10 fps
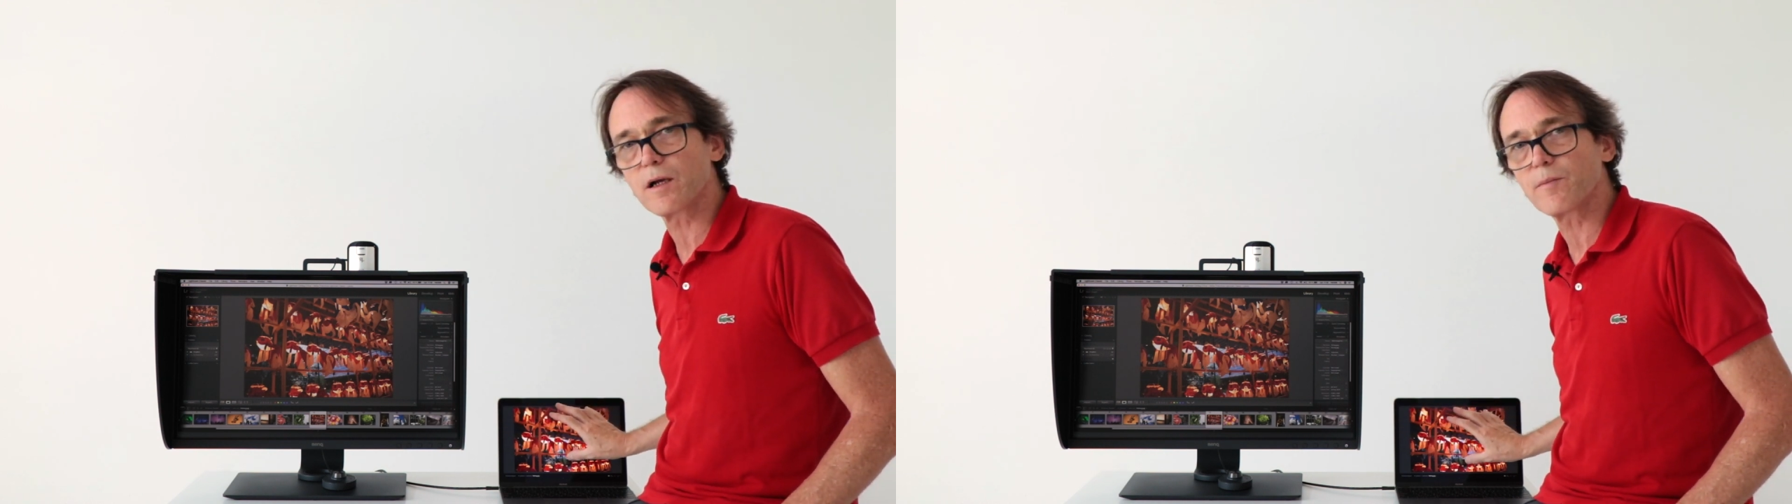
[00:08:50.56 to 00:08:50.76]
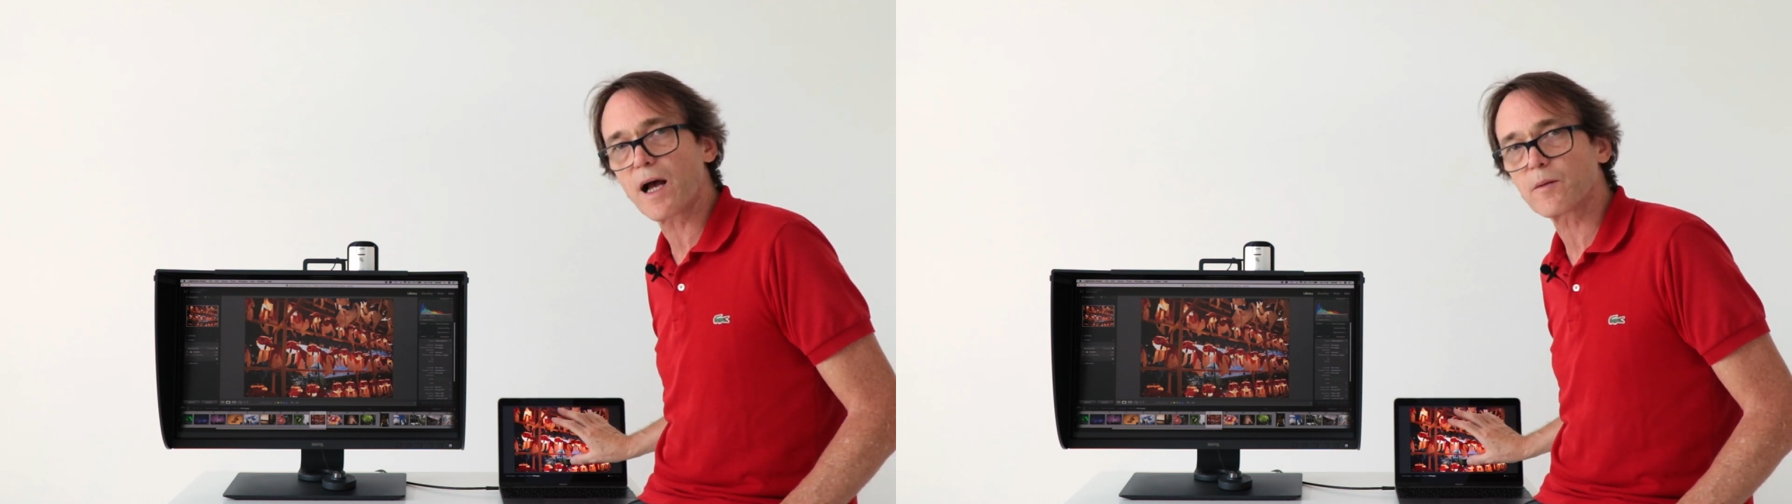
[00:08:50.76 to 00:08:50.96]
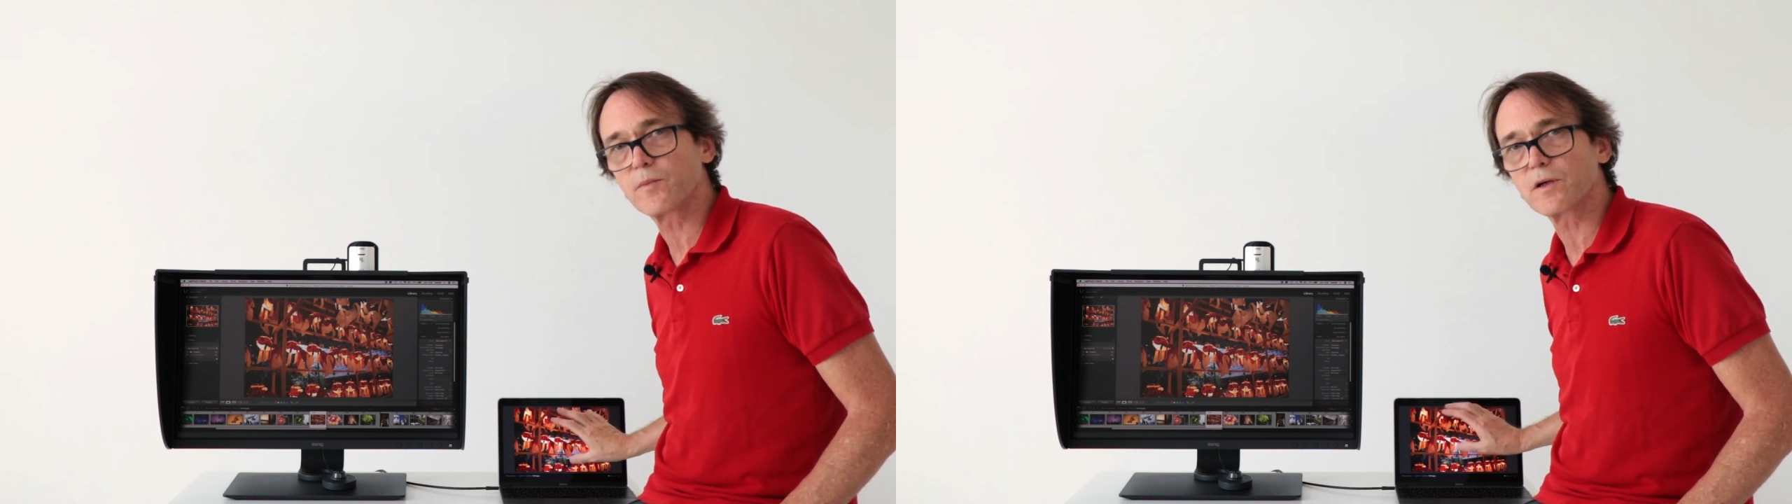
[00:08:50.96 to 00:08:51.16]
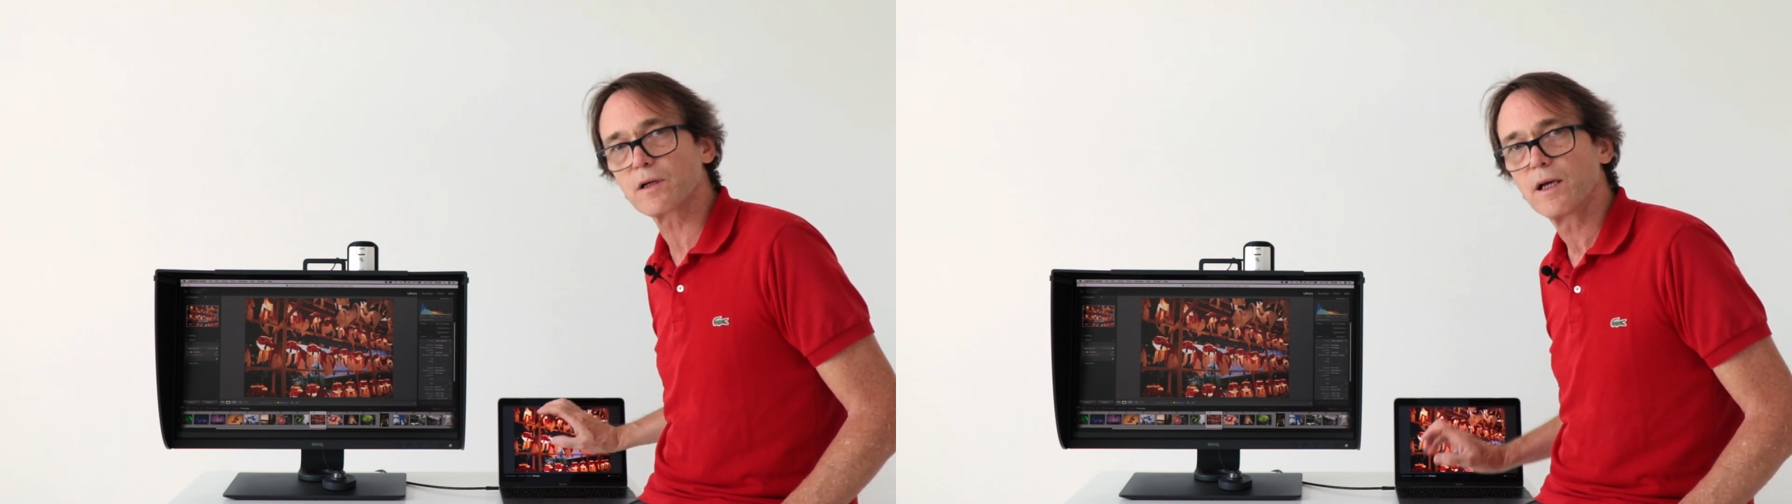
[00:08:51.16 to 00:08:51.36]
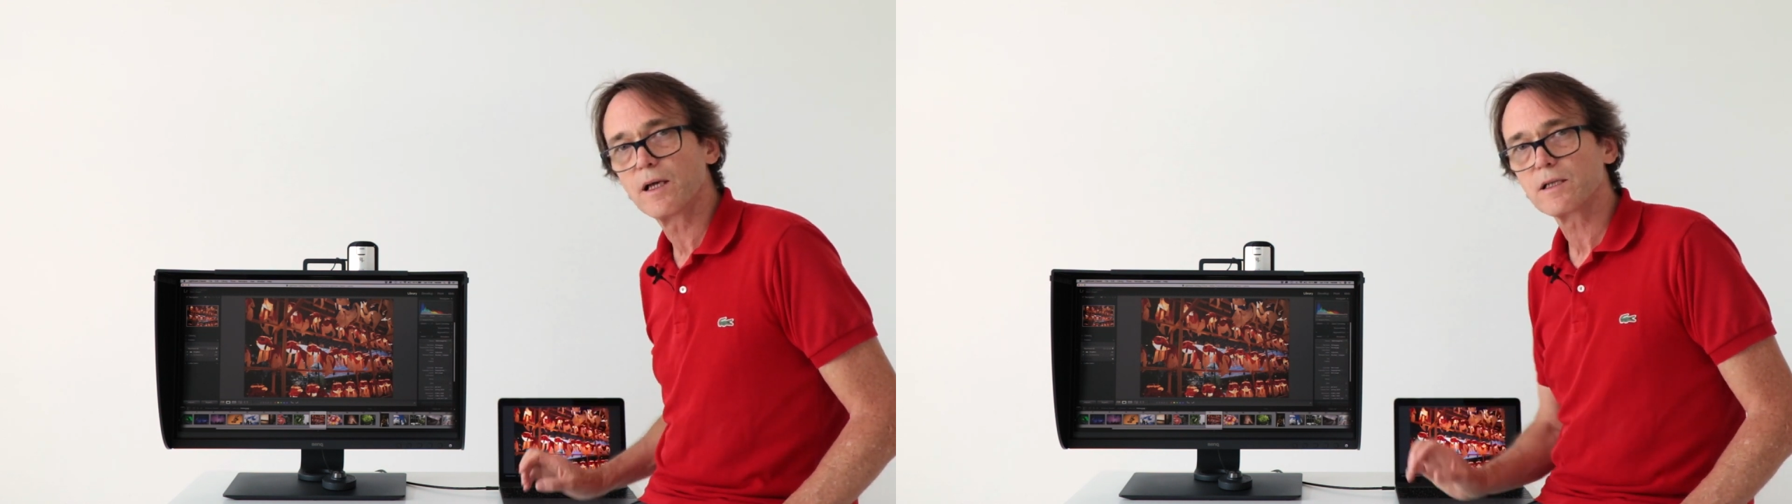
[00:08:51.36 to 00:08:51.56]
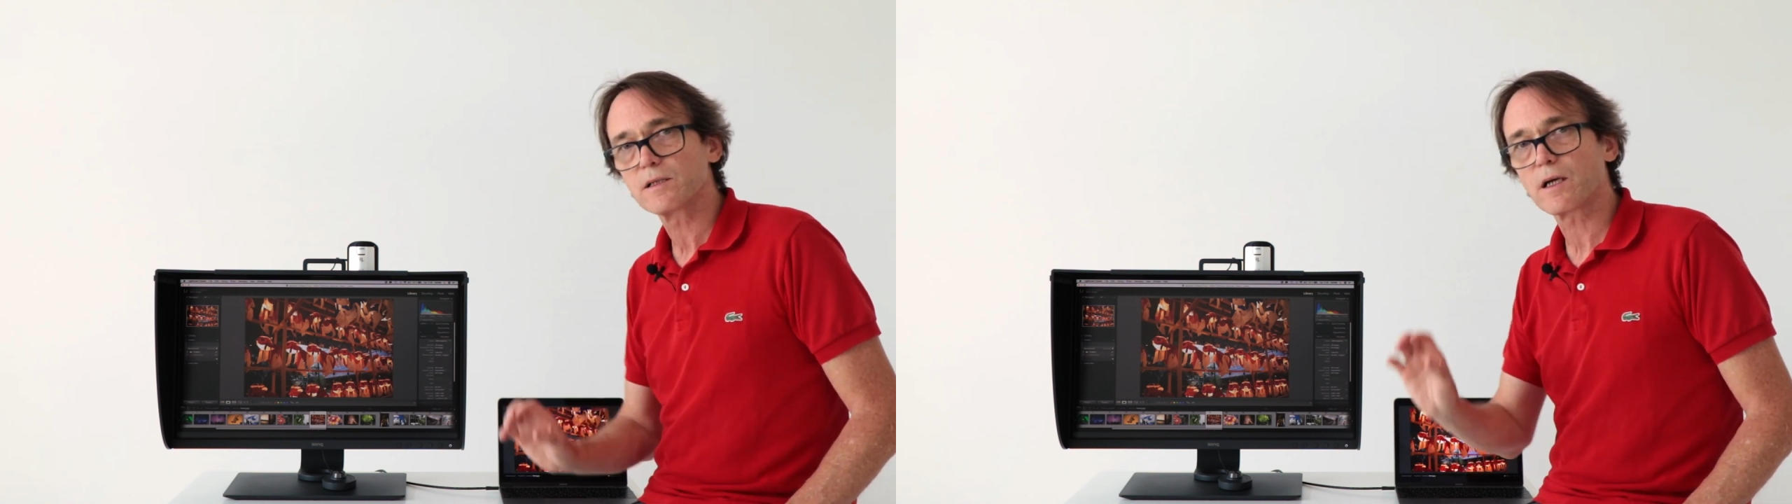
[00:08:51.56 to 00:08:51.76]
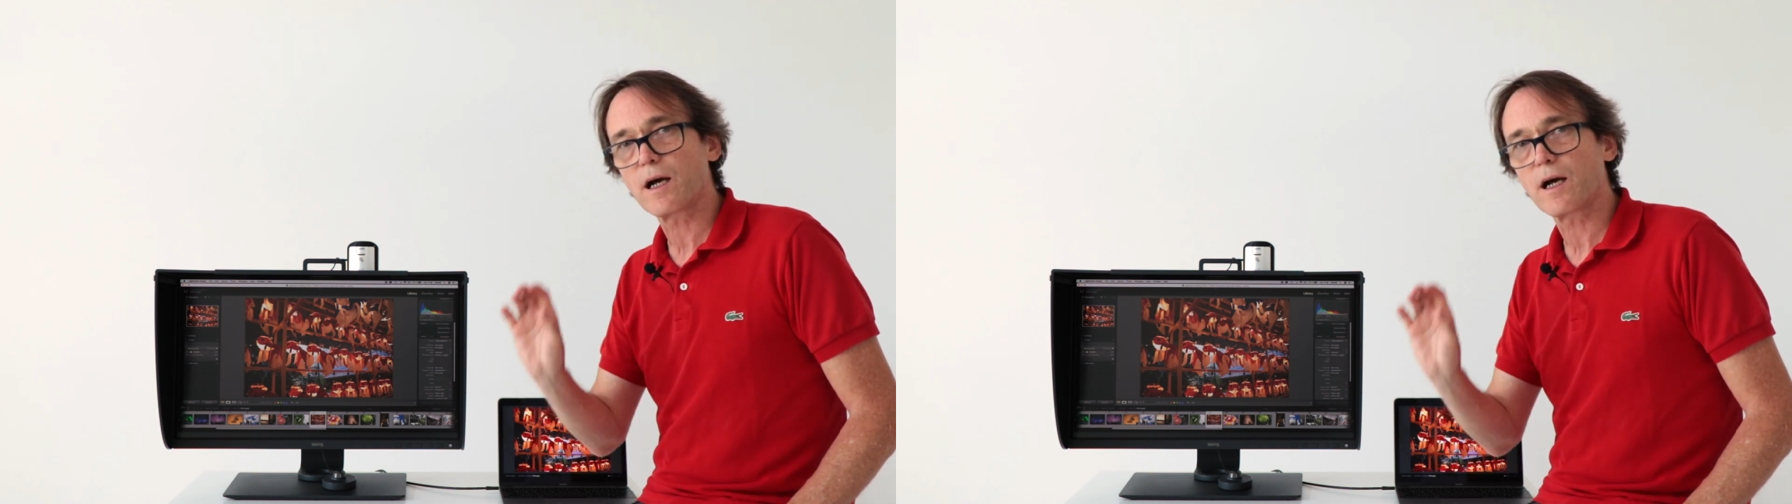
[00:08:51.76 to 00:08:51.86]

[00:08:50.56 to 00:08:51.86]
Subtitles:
on a MacBook. The